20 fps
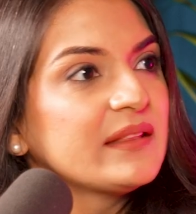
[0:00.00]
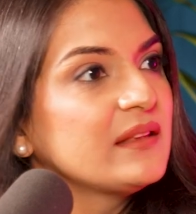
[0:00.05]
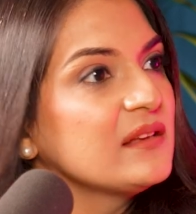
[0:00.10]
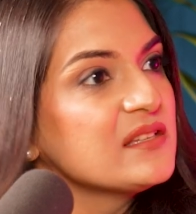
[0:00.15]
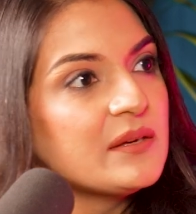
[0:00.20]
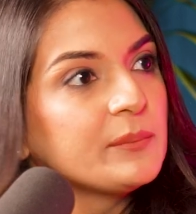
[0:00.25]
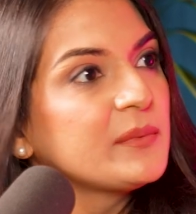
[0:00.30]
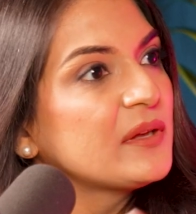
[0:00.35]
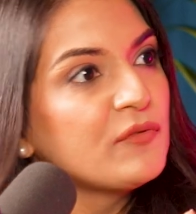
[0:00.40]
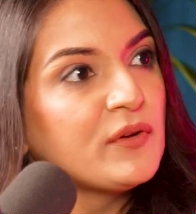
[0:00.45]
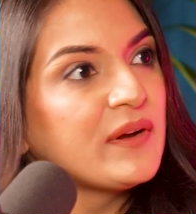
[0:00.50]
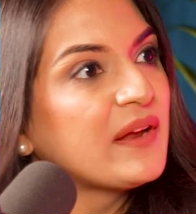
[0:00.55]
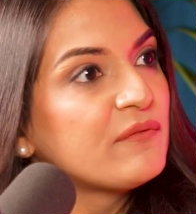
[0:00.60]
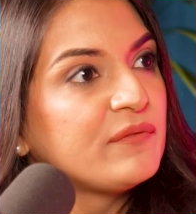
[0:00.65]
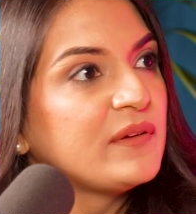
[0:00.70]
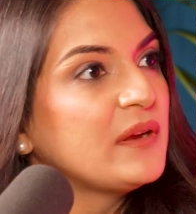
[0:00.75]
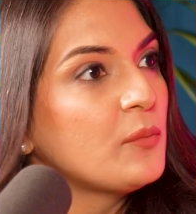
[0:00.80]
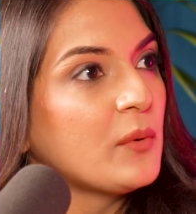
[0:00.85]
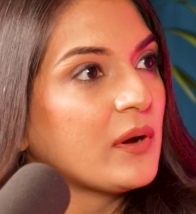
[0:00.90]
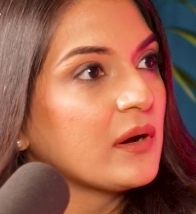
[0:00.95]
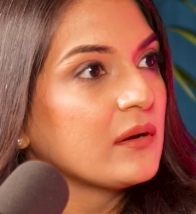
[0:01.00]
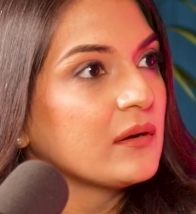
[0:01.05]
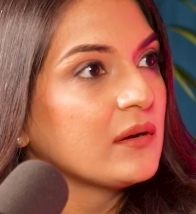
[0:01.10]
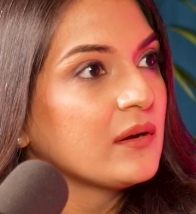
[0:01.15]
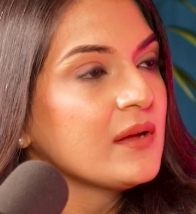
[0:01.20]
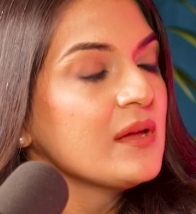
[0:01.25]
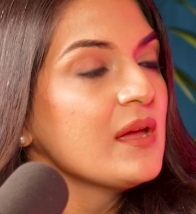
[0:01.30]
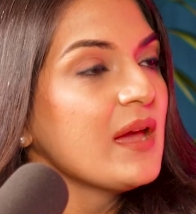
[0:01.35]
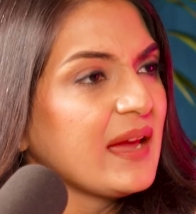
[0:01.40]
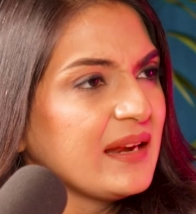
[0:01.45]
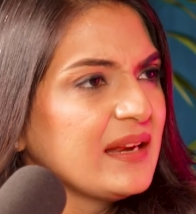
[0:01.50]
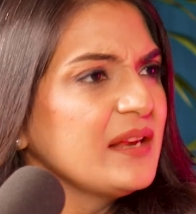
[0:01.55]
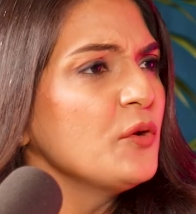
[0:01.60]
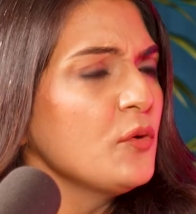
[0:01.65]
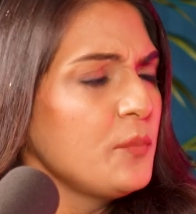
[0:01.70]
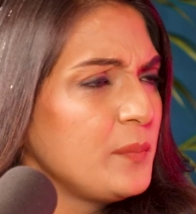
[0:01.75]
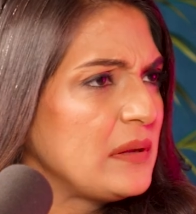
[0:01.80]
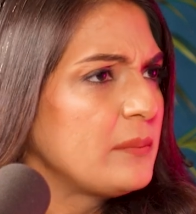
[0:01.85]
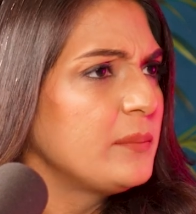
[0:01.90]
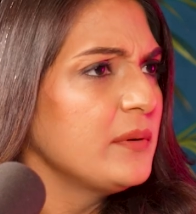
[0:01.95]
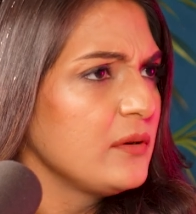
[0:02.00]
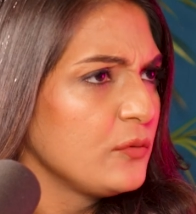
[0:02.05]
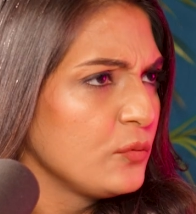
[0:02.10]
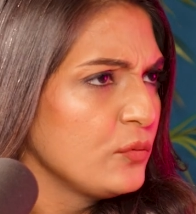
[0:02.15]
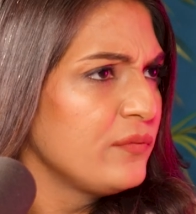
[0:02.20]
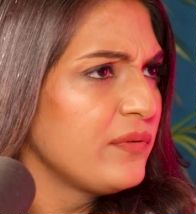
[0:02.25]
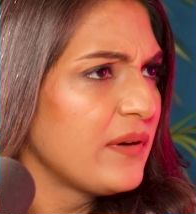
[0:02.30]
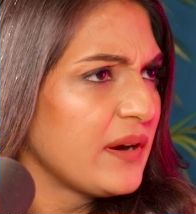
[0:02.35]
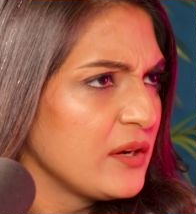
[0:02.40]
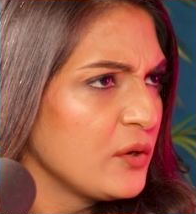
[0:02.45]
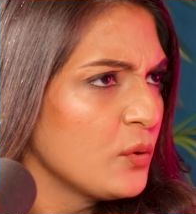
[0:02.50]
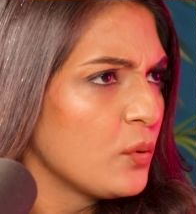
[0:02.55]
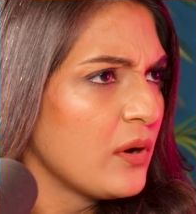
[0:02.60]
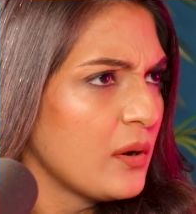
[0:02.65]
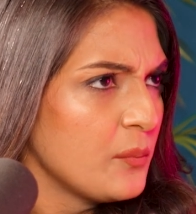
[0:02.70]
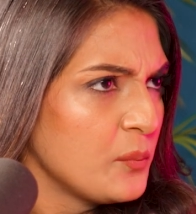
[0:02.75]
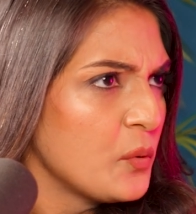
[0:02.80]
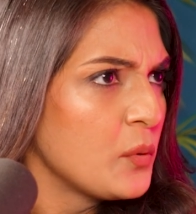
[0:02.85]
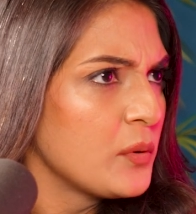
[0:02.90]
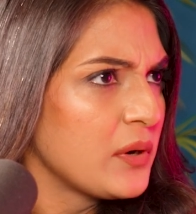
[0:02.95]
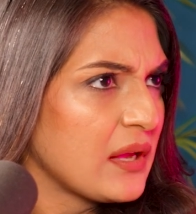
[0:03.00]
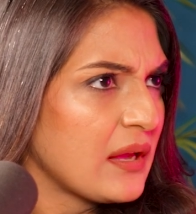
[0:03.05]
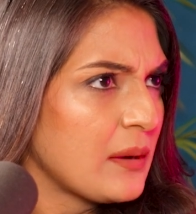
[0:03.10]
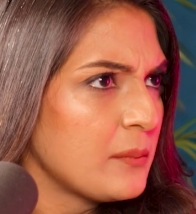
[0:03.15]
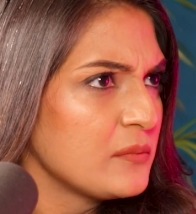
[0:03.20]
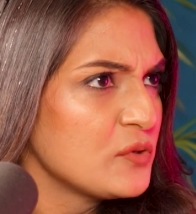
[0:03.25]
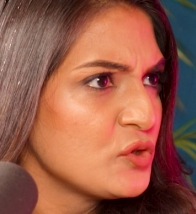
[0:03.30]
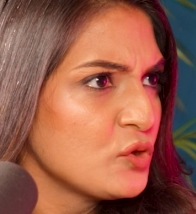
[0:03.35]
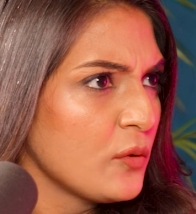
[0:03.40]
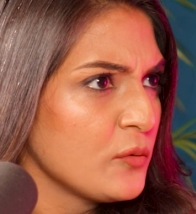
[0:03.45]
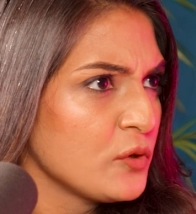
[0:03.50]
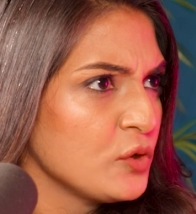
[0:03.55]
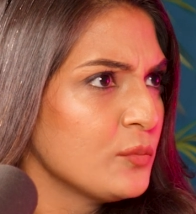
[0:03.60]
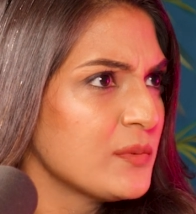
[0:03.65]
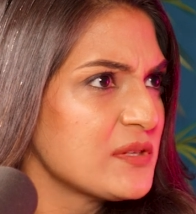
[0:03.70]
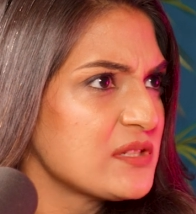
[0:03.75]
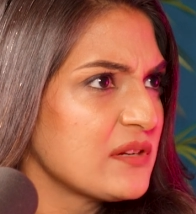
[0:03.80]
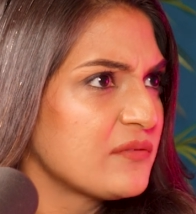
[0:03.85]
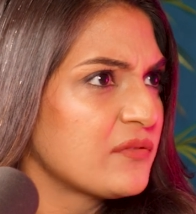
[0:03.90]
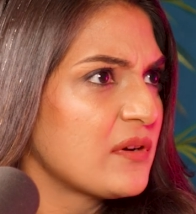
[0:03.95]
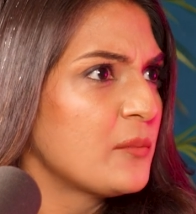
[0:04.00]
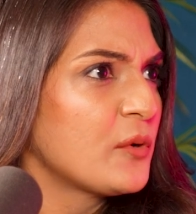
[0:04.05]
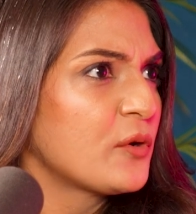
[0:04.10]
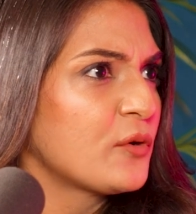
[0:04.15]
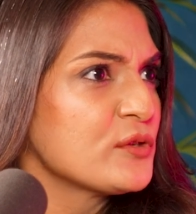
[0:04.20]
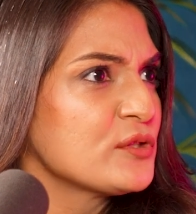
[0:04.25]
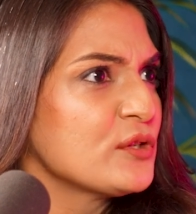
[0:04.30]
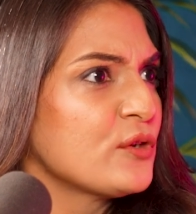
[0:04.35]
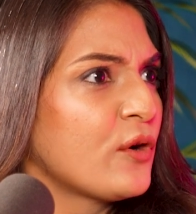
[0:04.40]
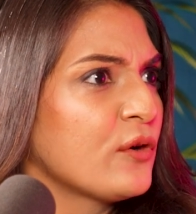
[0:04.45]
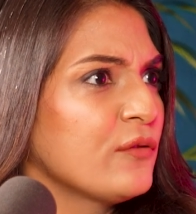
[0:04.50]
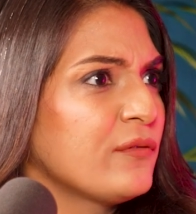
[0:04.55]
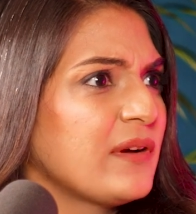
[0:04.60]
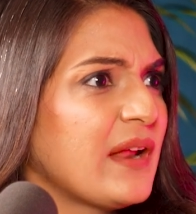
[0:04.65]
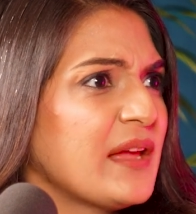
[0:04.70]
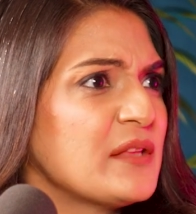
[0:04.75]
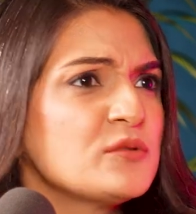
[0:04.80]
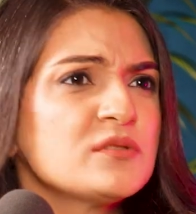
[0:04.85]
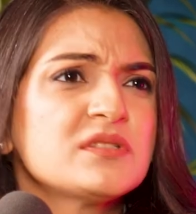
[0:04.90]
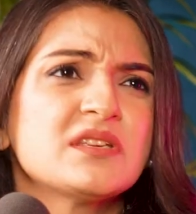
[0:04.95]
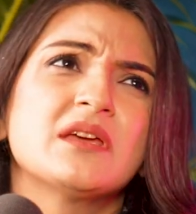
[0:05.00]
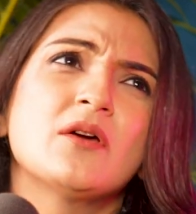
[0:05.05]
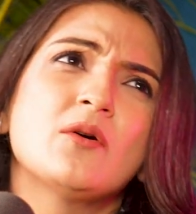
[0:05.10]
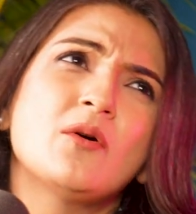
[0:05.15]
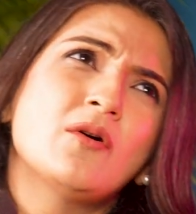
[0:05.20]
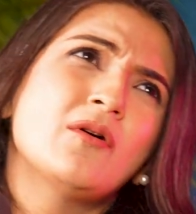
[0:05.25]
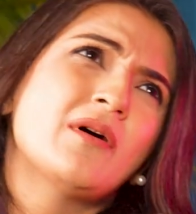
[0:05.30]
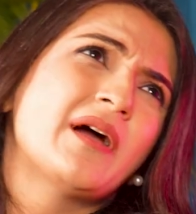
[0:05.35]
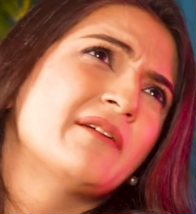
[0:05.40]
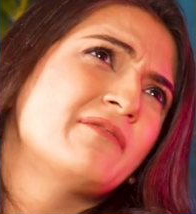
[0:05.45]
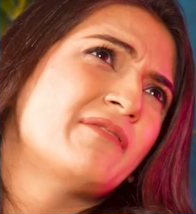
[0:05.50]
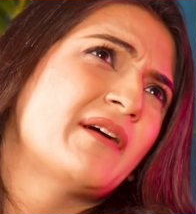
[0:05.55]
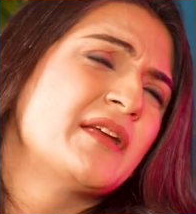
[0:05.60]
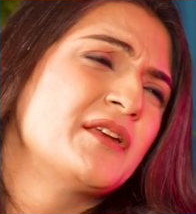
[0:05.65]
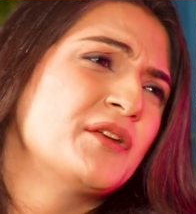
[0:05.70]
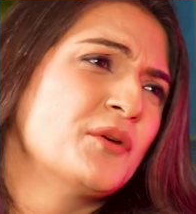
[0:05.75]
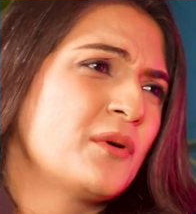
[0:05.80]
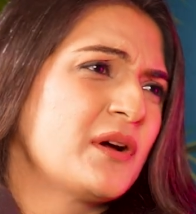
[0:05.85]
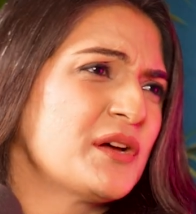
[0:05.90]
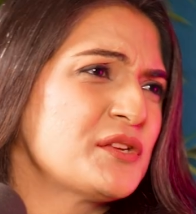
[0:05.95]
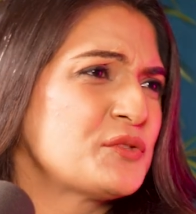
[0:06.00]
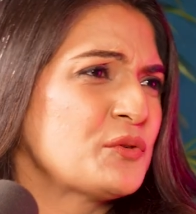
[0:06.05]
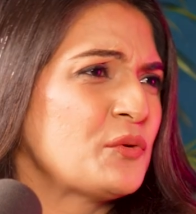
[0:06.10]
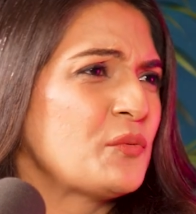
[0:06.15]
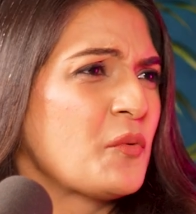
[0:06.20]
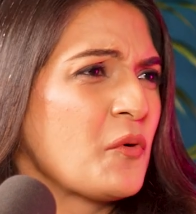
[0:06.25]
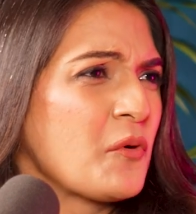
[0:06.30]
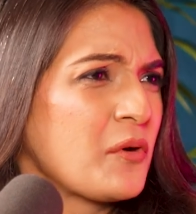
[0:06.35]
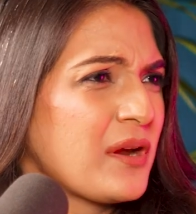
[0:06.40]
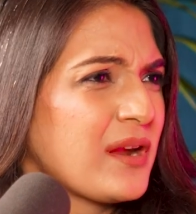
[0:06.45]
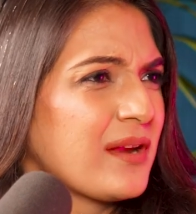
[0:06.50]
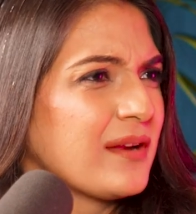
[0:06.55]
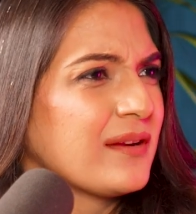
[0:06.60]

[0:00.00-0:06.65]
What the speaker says: I think something for everyone. And I know people do find yoga boring. I'm sure you must have come across a lot of clients who say, I find yoga so boring.